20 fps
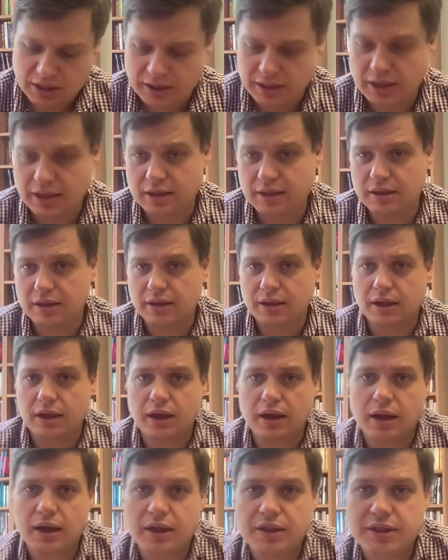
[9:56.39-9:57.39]
then
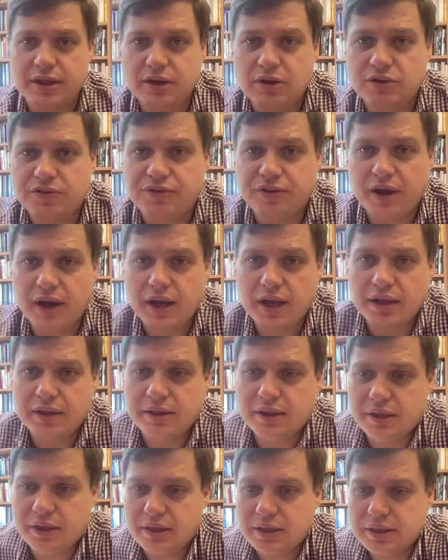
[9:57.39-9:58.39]
you
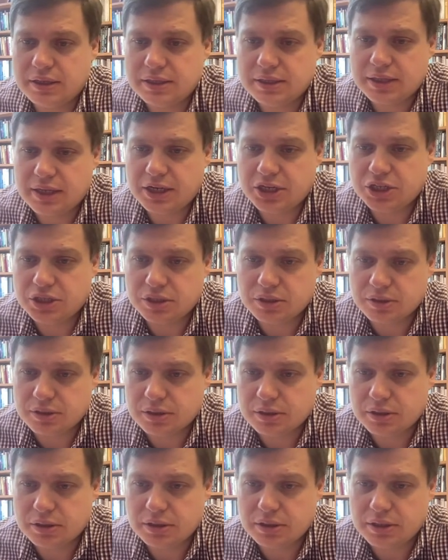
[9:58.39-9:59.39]
find the
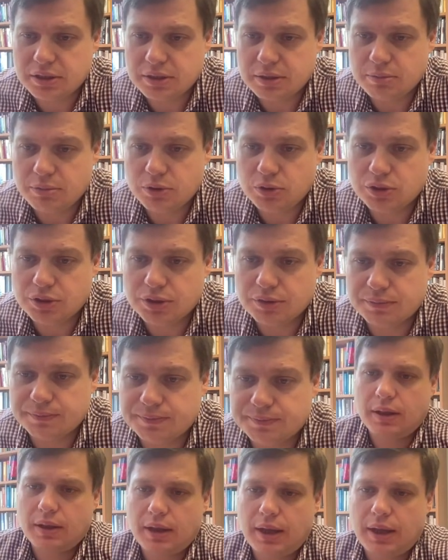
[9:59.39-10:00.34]
stationary distribution.